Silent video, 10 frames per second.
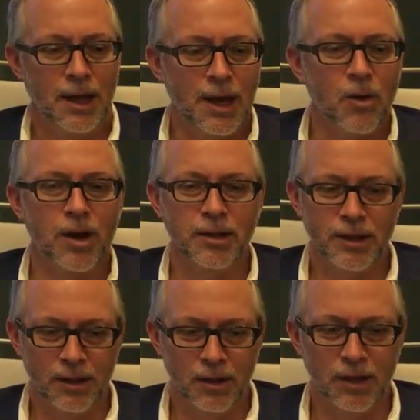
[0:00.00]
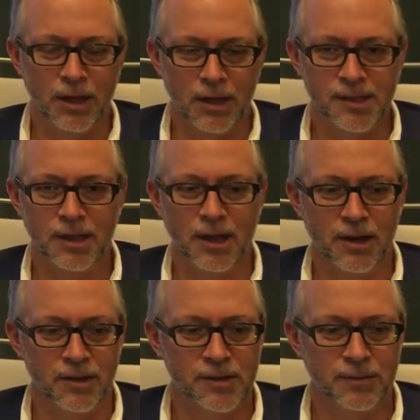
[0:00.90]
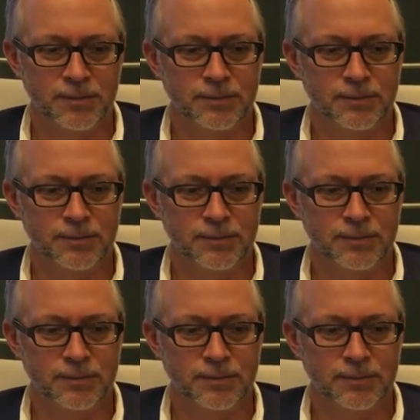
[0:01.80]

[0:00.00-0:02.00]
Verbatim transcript: And now we're going to take a look at Los Azules.